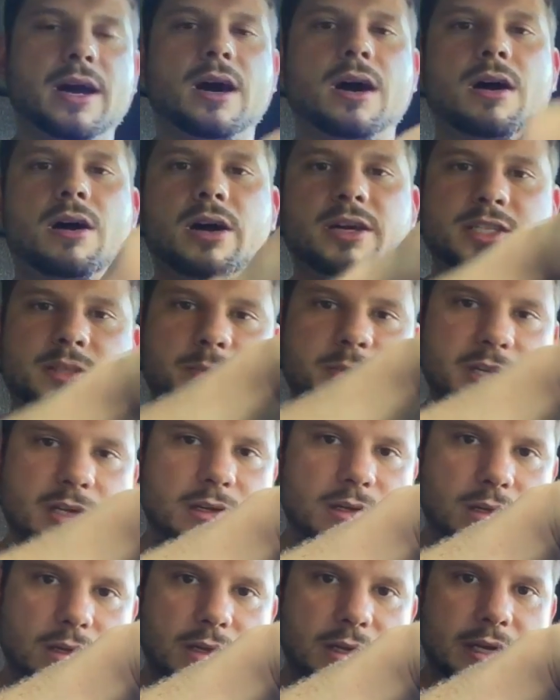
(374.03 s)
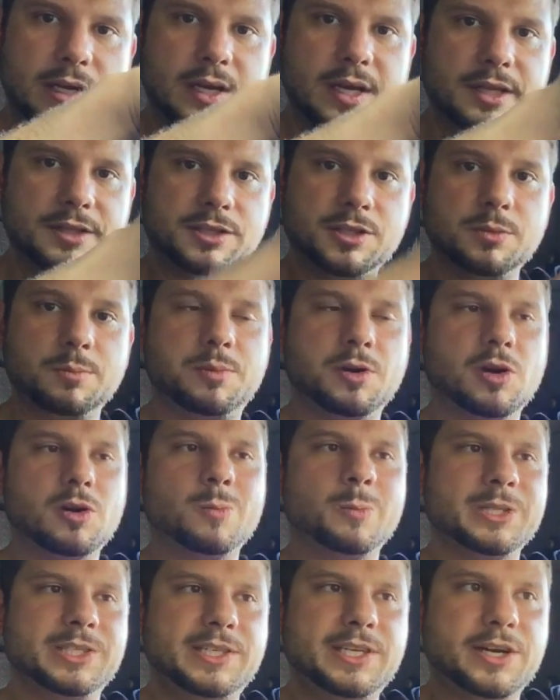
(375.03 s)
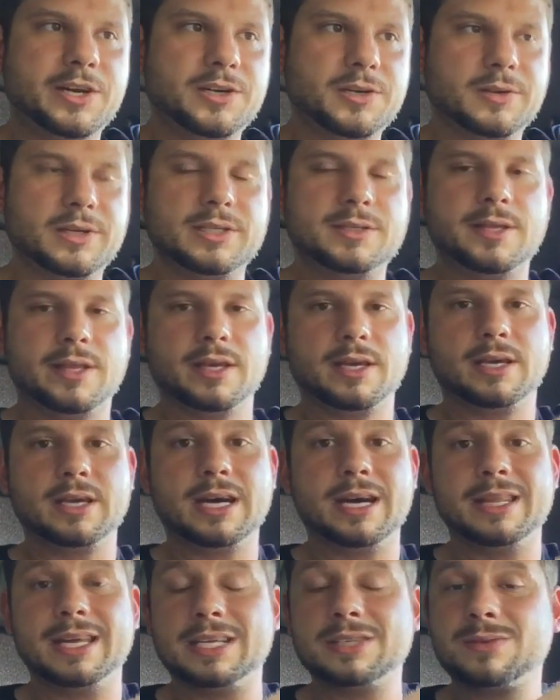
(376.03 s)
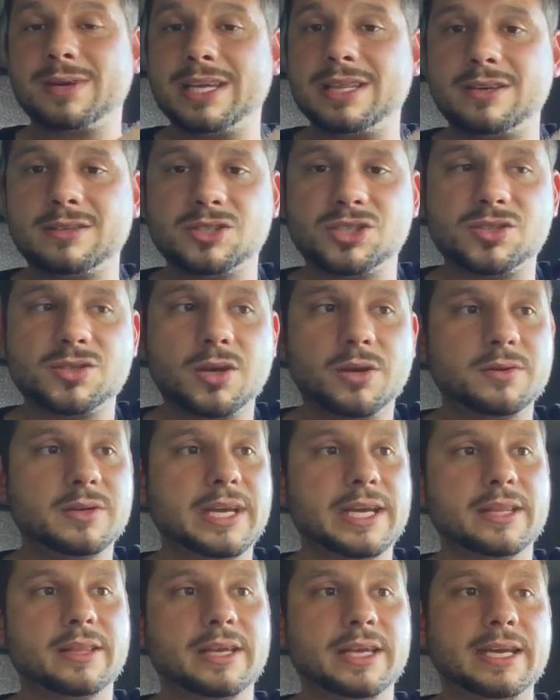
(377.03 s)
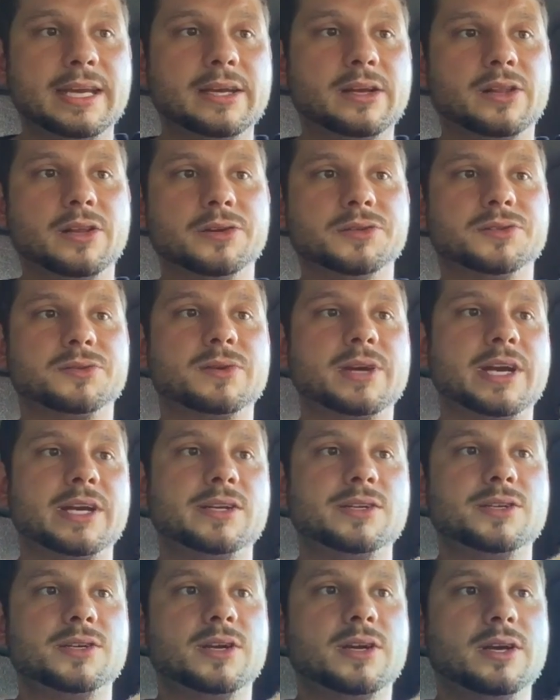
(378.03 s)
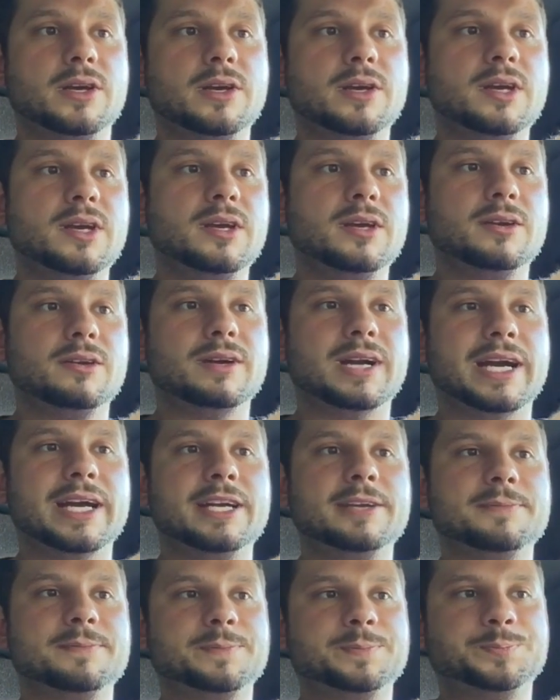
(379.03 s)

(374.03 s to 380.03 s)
a hawk's bill to pull material into the cut. That's why they're so deadly at close range, right?